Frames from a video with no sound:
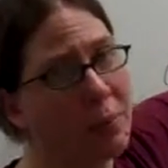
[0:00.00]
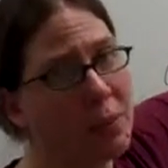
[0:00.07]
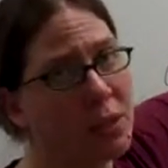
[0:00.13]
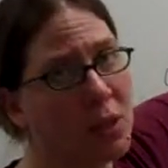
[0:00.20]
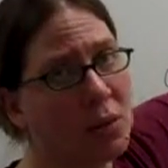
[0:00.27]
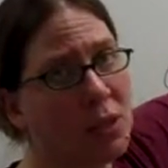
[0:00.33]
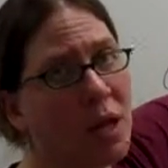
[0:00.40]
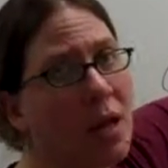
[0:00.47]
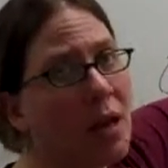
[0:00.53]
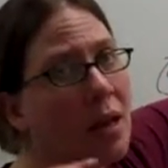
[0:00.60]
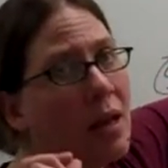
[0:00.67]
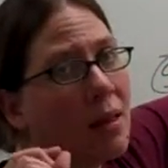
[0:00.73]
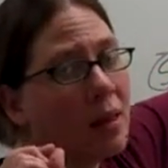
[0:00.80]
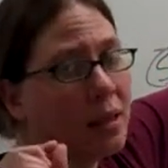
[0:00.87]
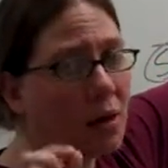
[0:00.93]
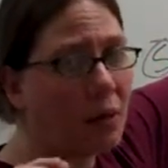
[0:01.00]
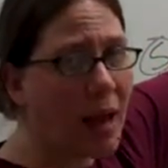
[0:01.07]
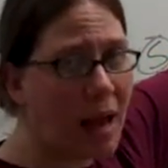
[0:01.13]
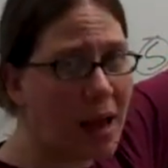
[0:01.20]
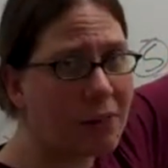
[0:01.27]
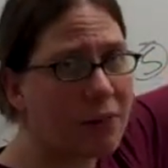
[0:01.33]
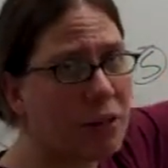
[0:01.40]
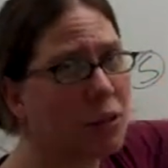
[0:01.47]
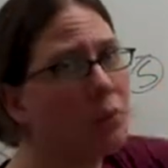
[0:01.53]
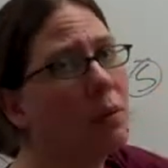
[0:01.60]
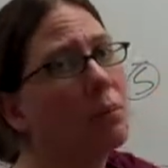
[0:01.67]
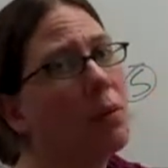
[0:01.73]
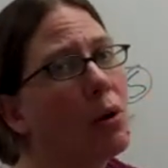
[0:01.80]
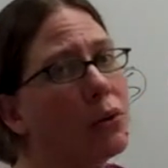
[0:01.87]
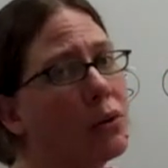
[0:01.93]
episodes. They don't have to,
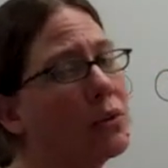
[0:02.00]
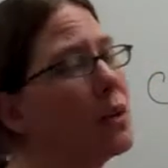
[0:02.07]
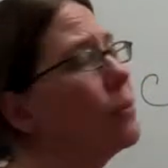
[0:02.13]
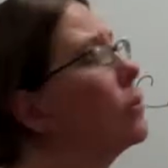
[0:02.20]
but most of